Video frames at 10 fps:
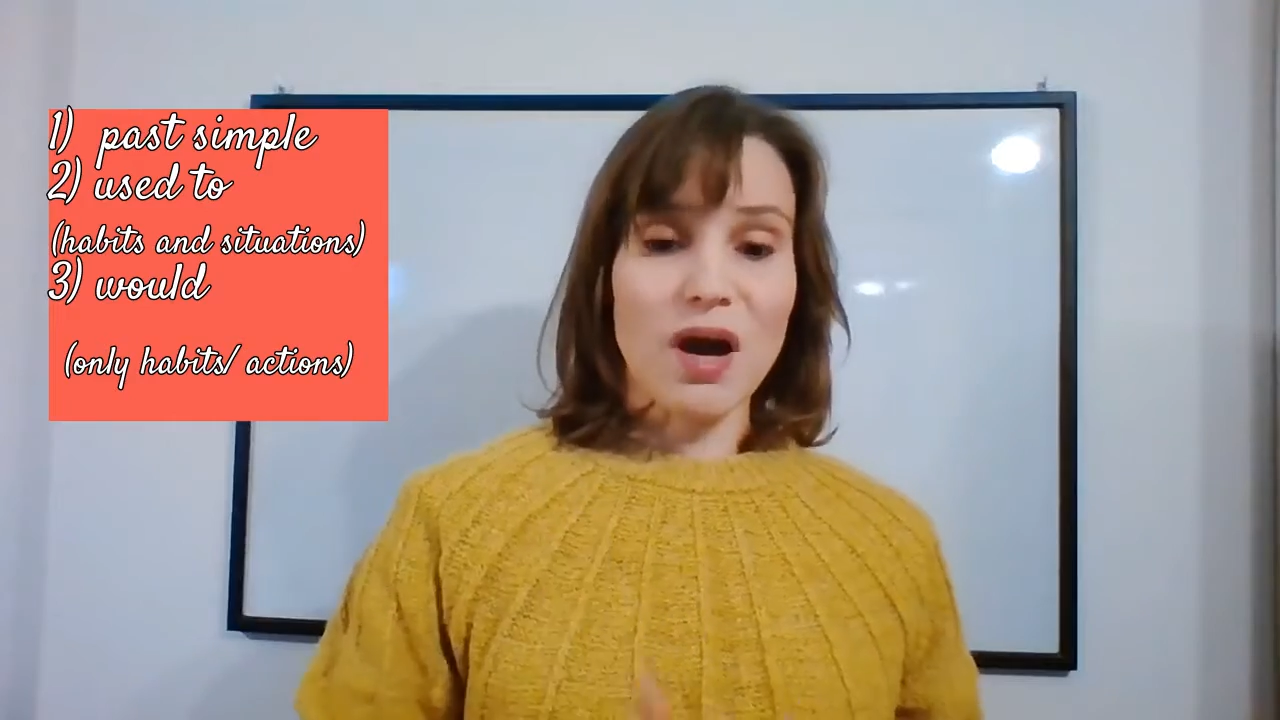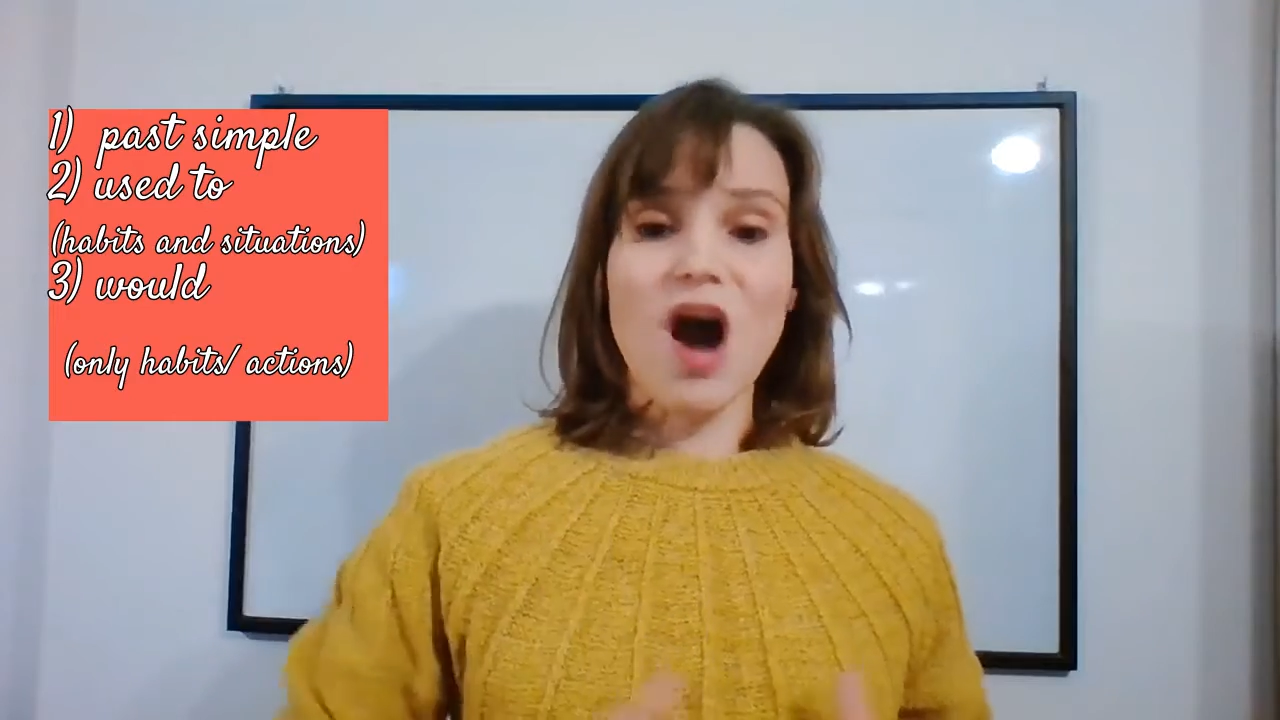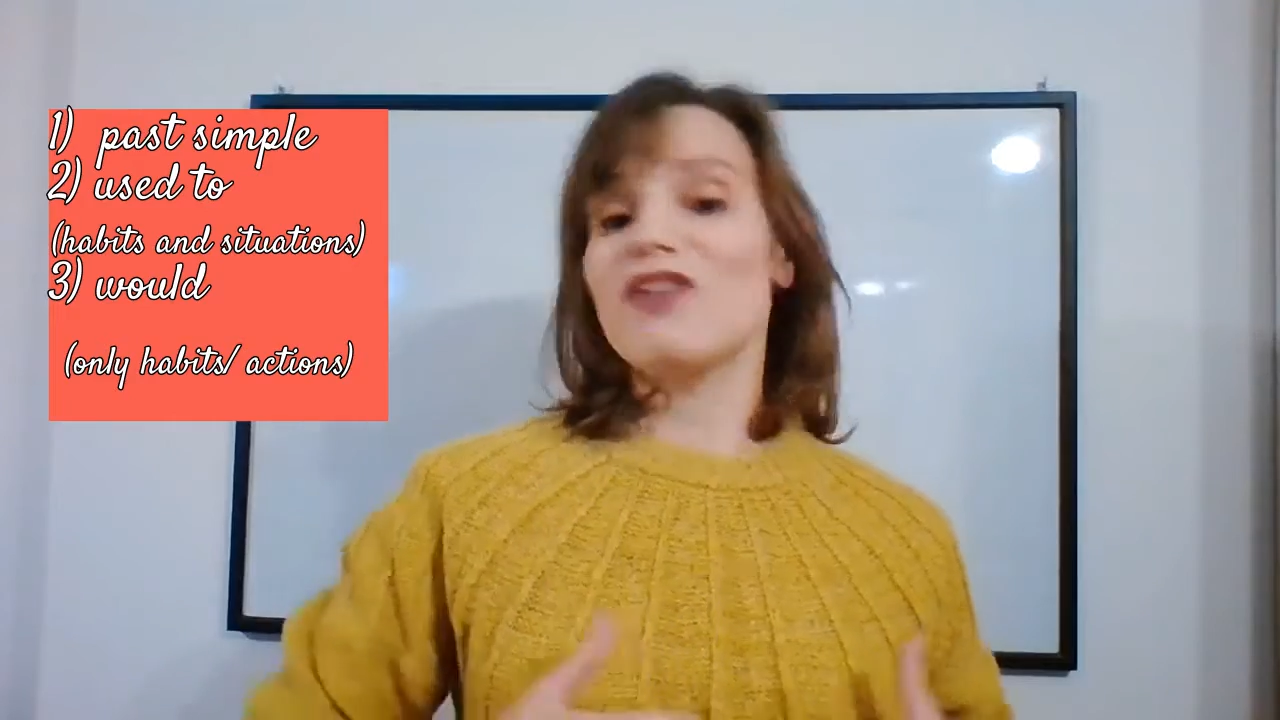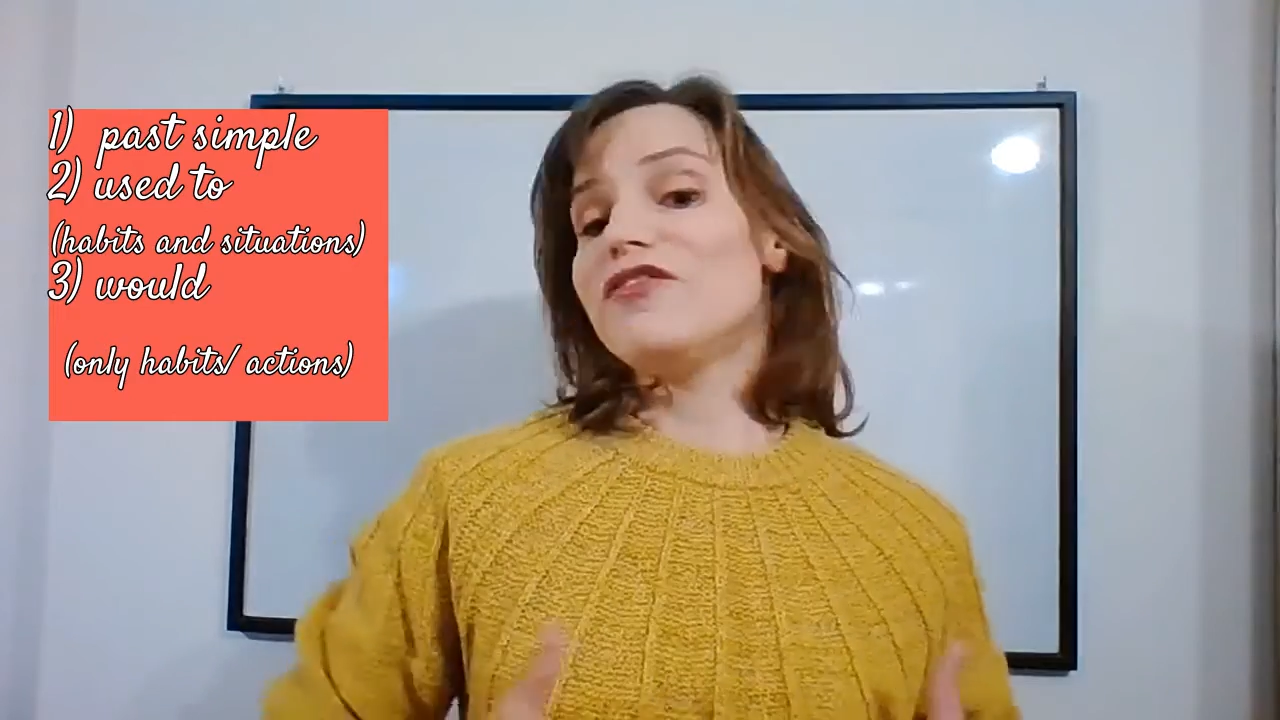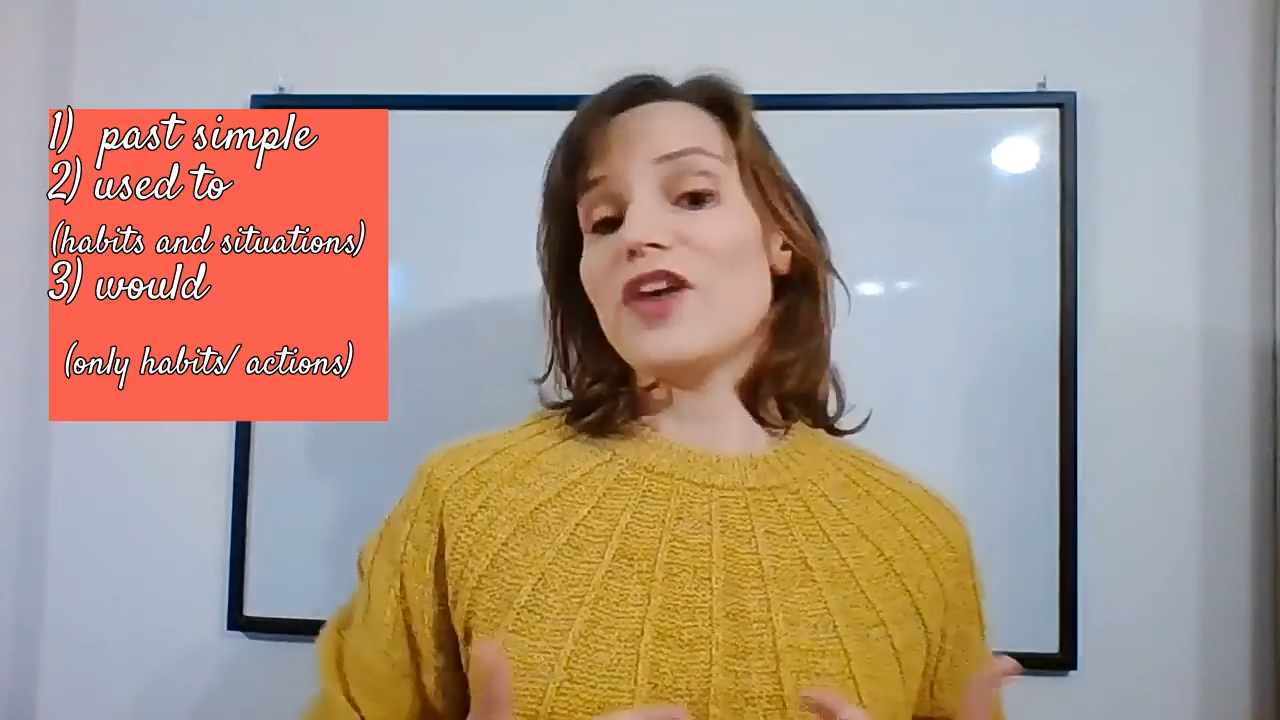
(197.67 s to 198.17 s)

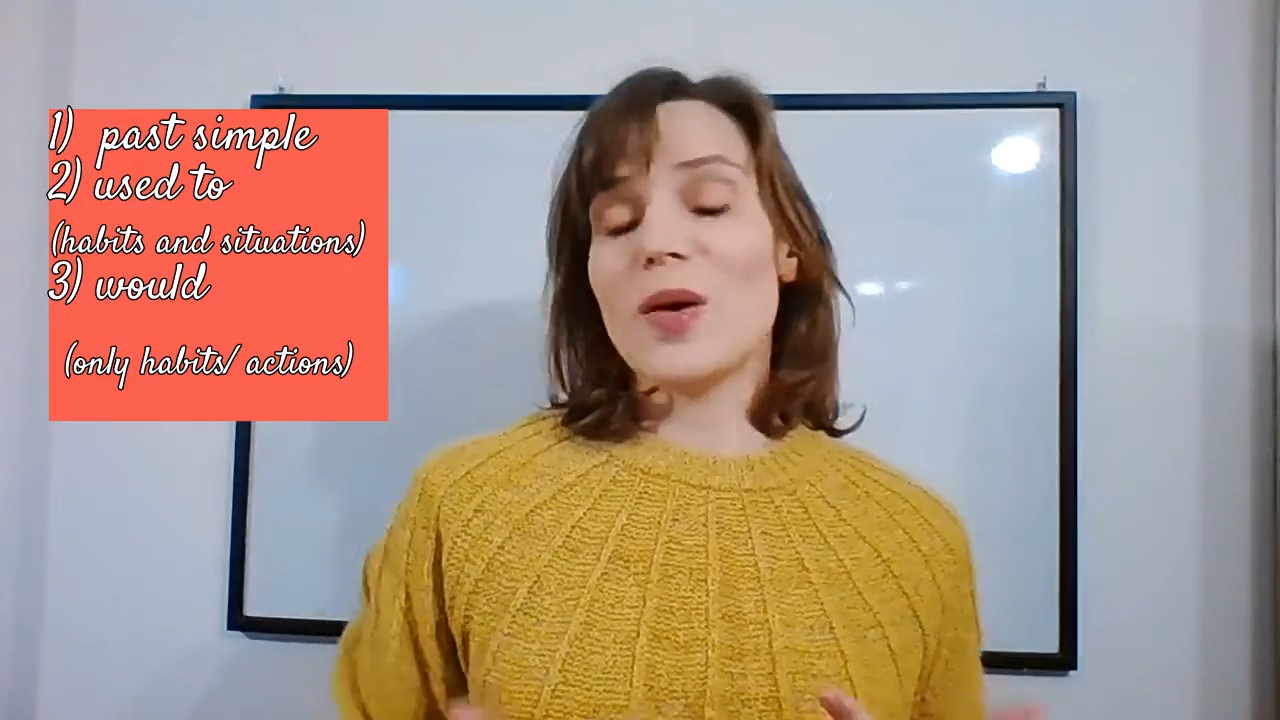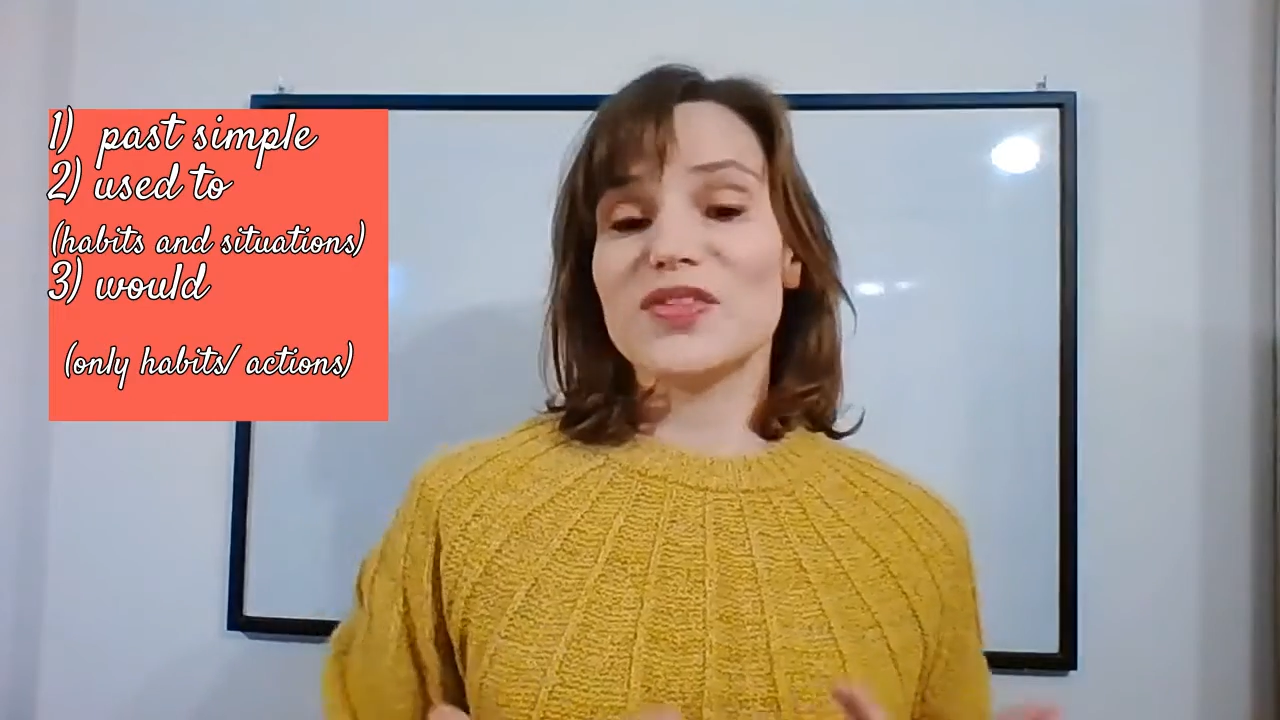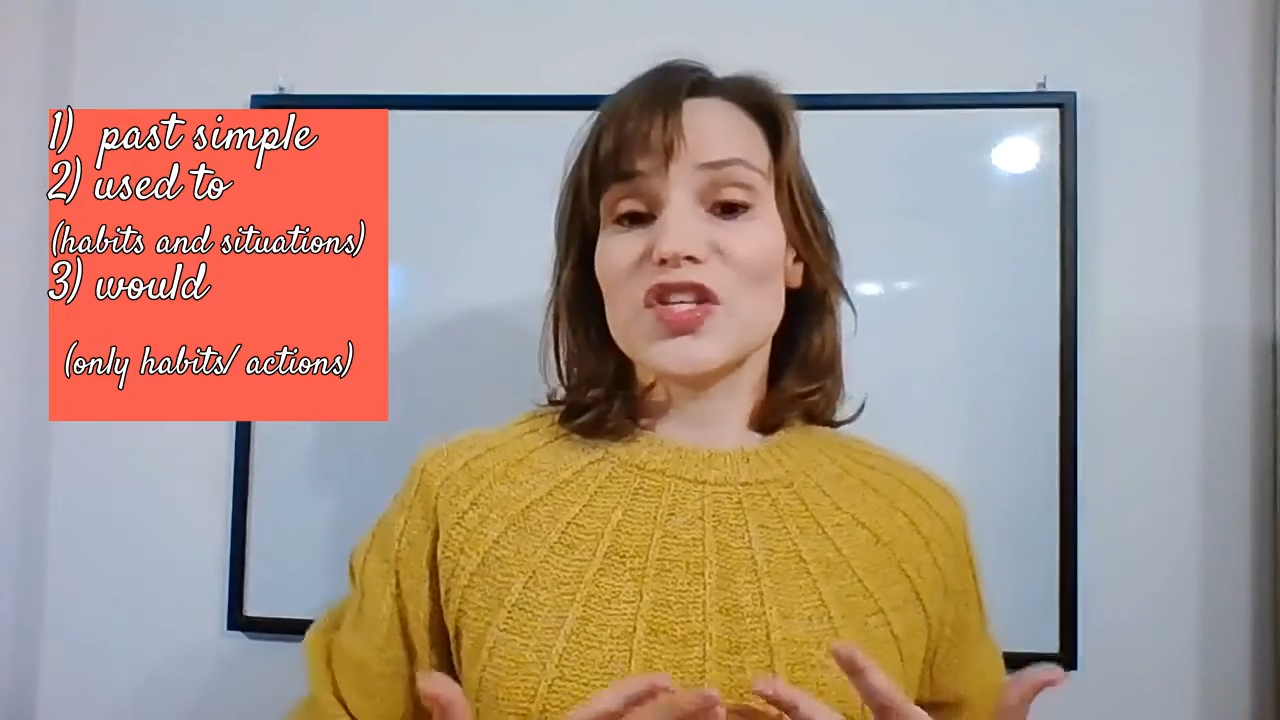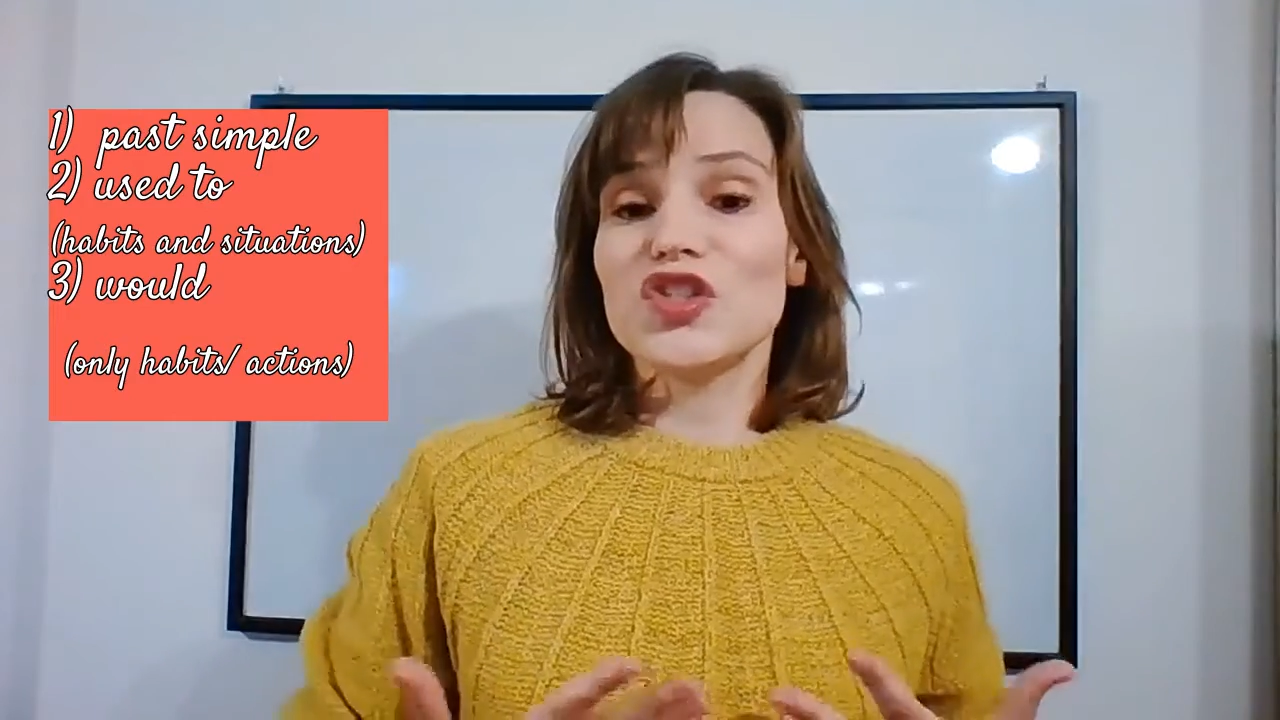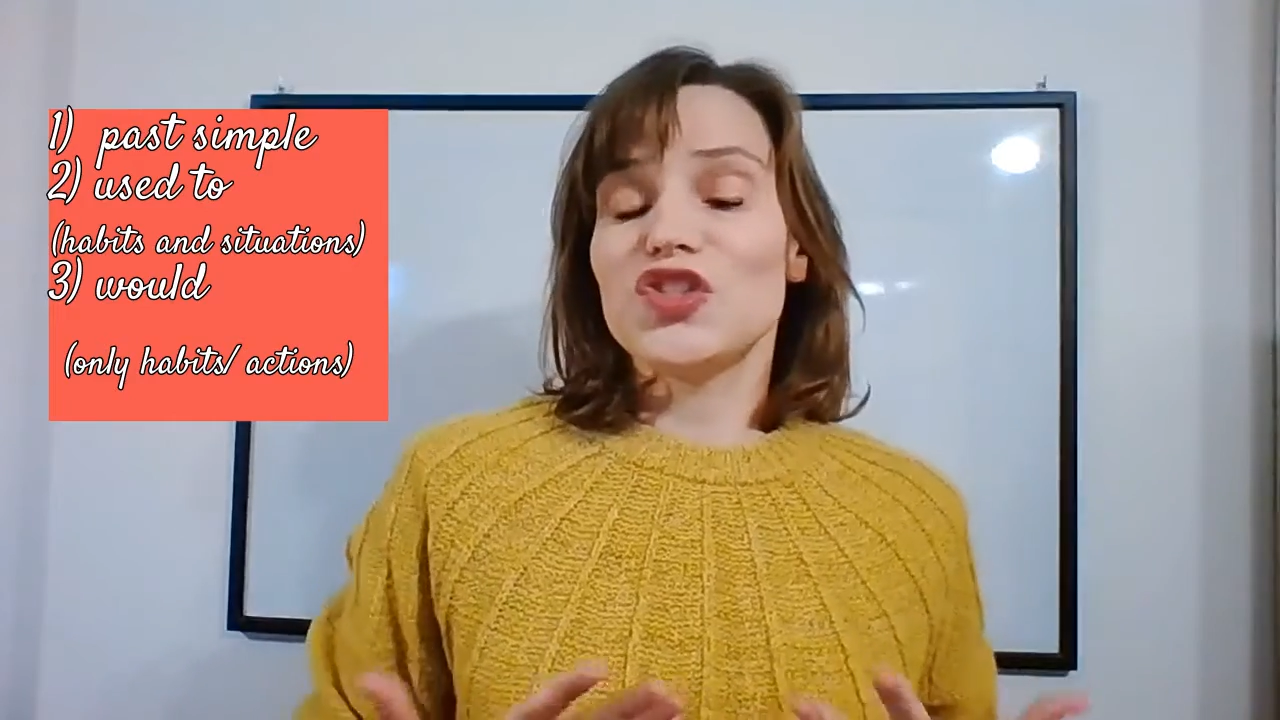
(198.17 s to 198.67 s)
are verbs that